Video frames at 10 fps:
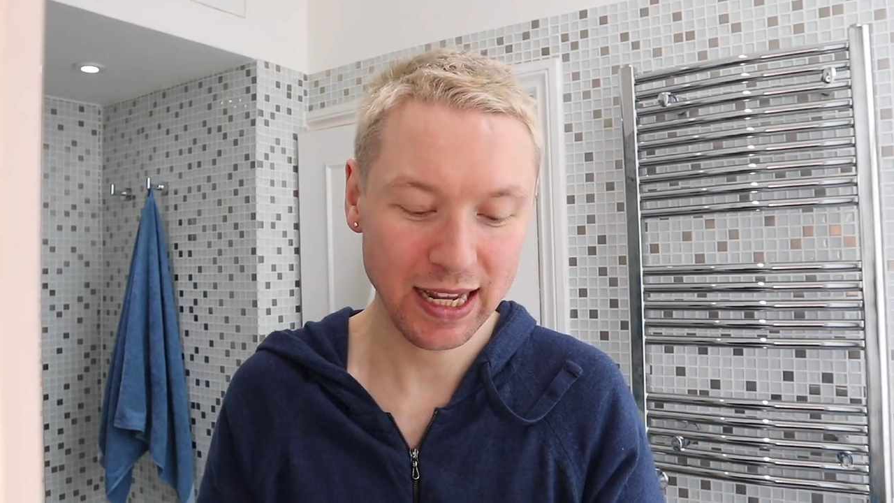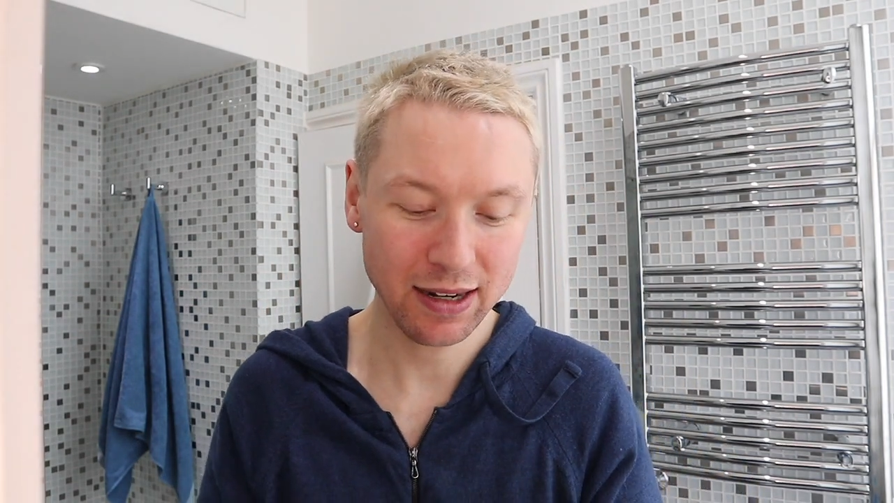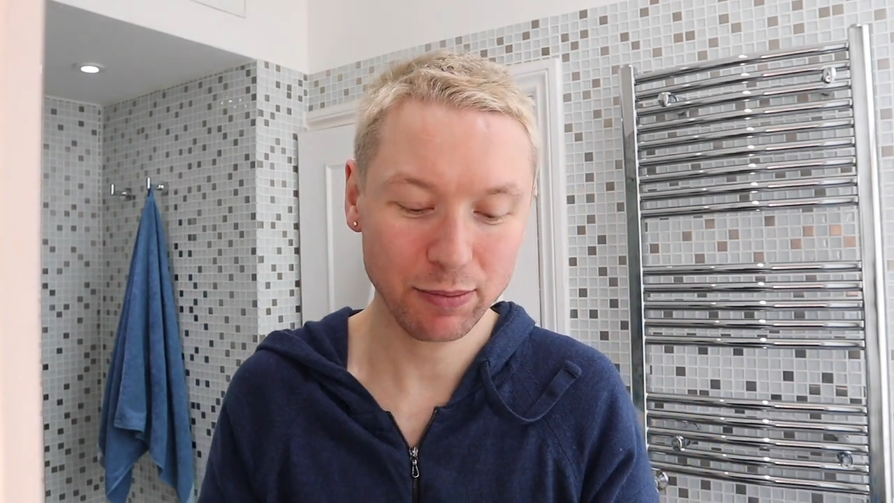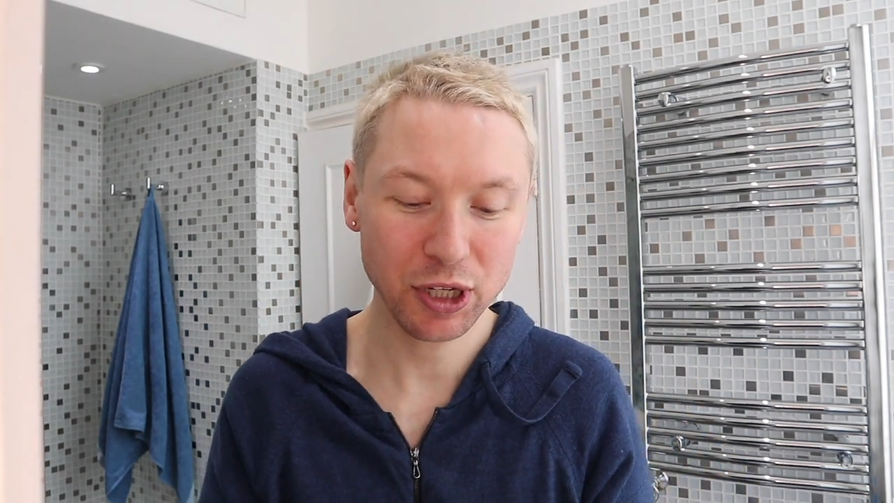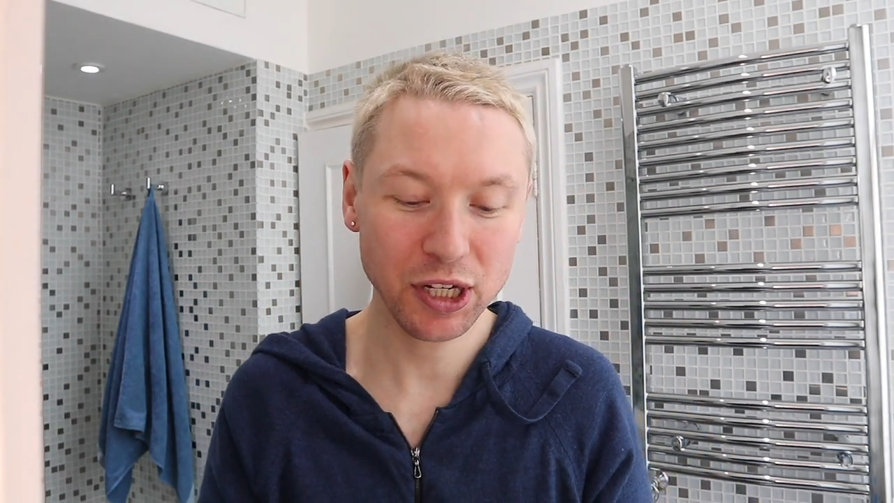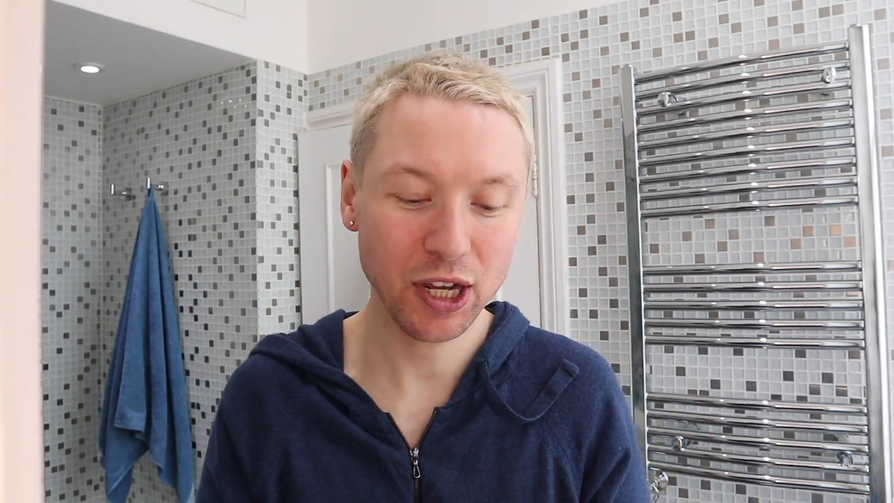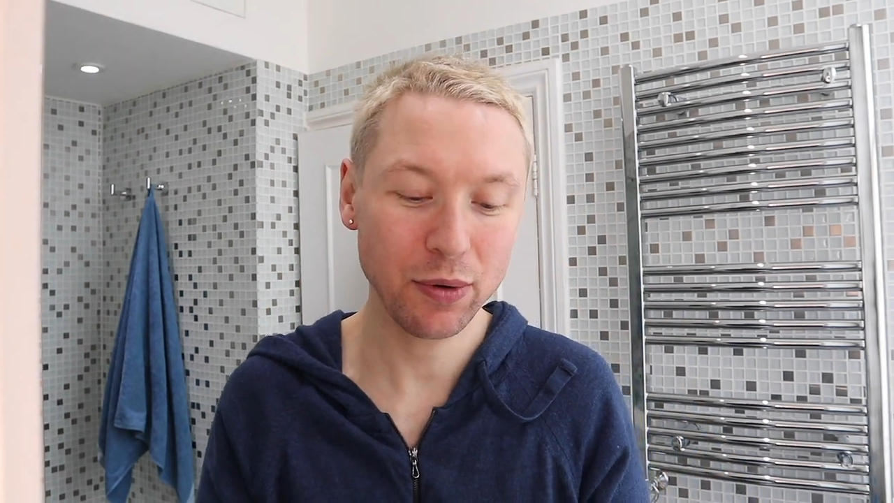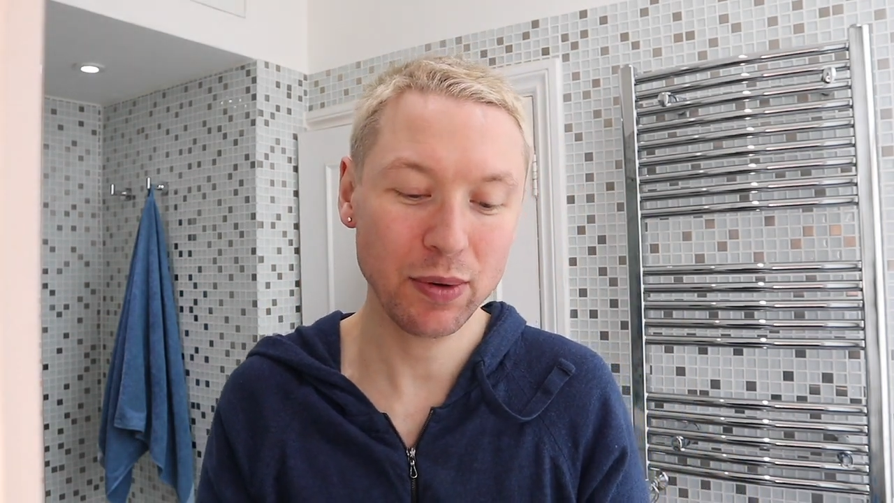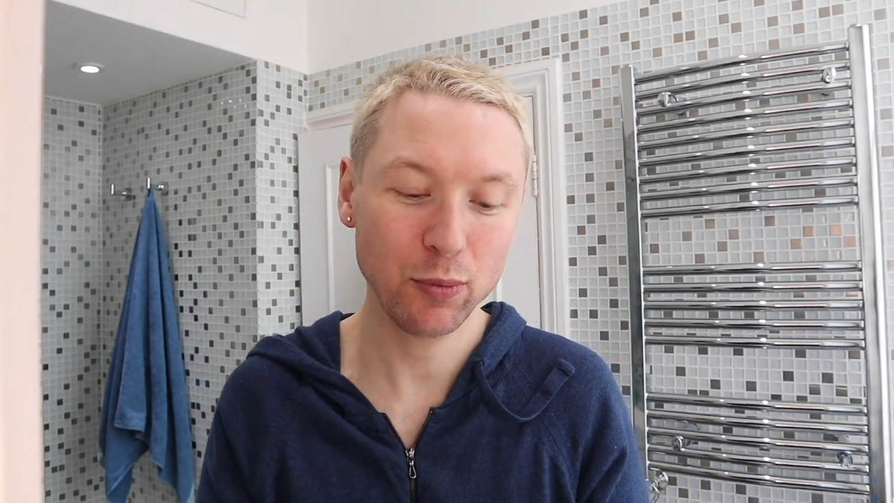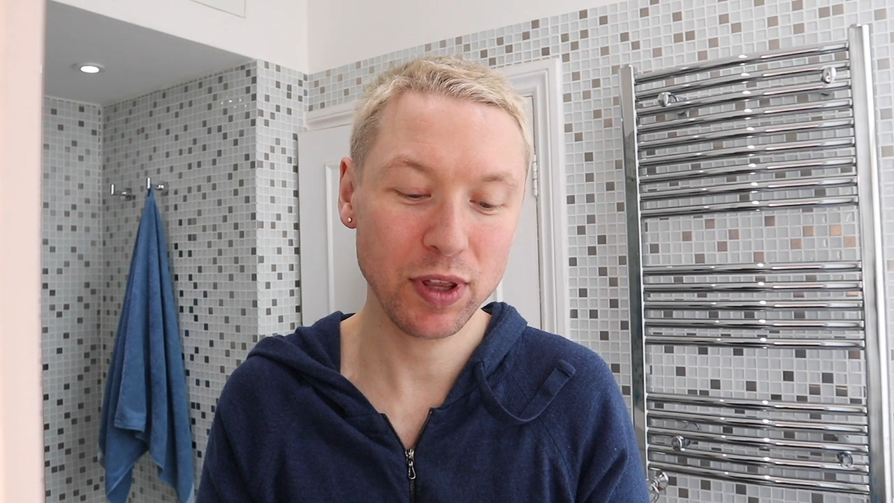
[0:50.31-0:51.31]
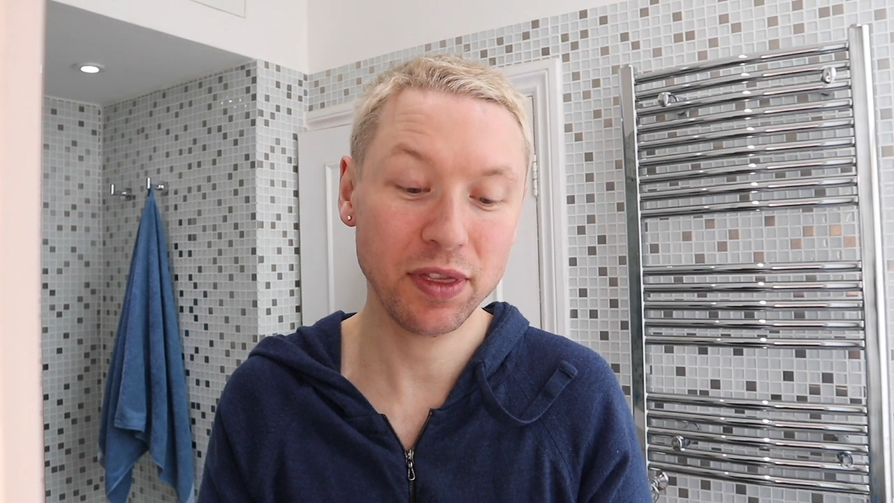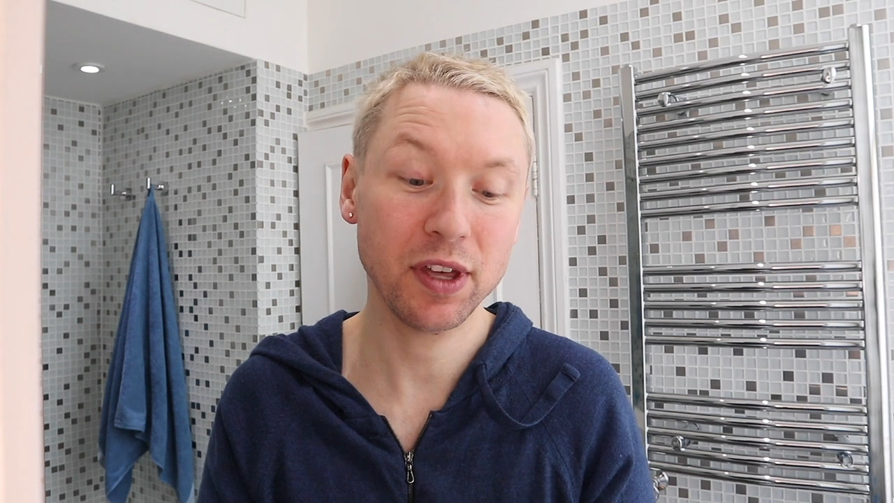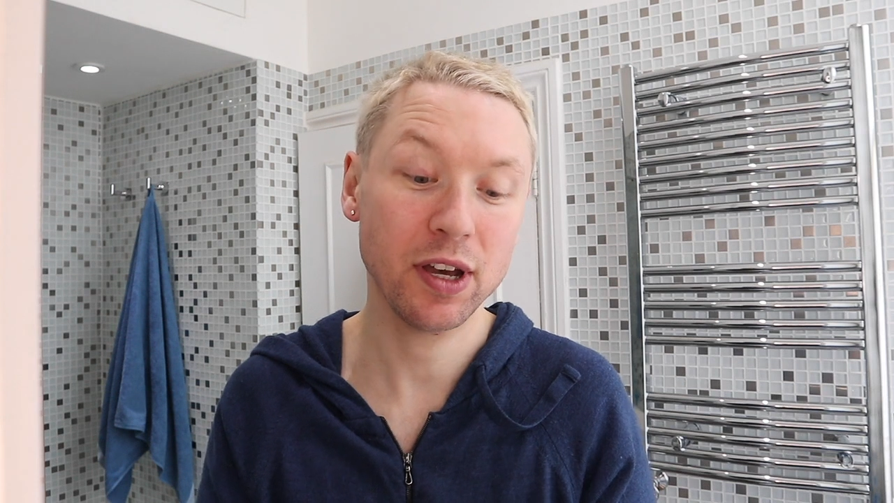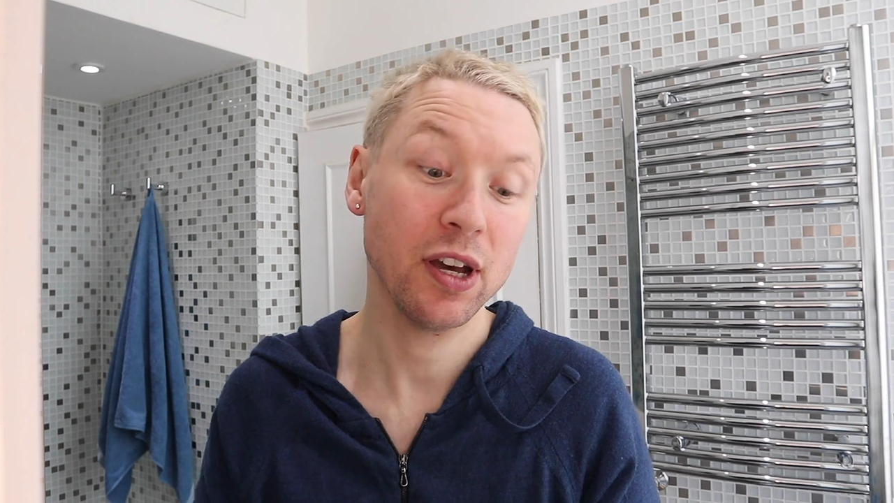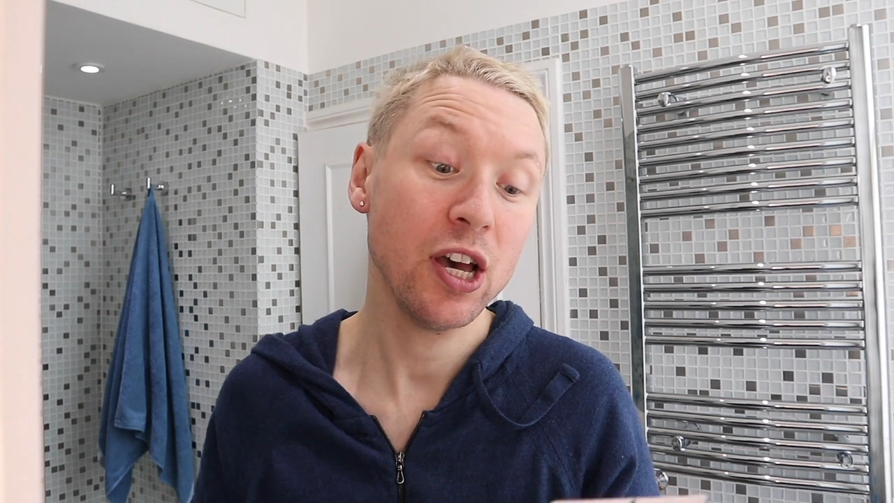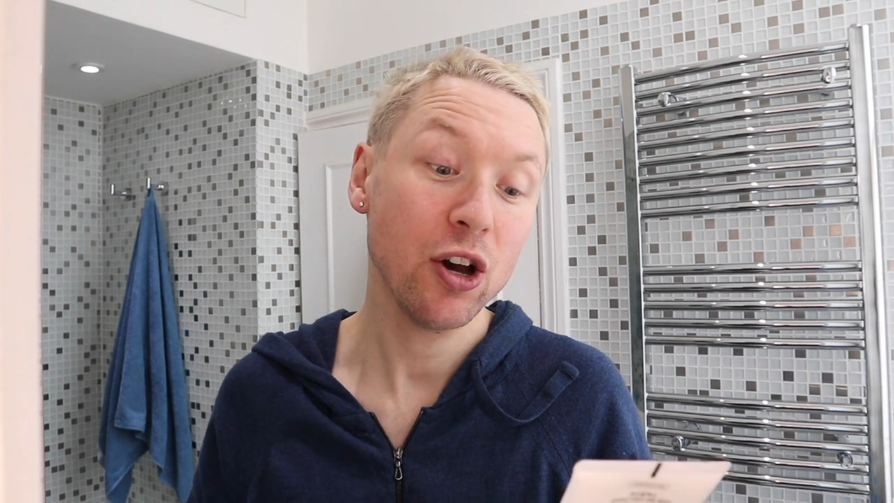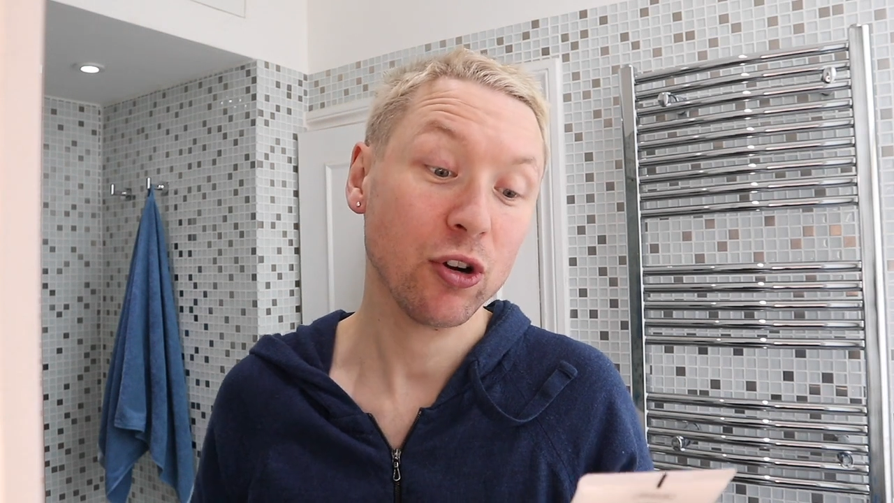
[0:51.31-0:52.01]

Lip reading: and I'm going to go in with the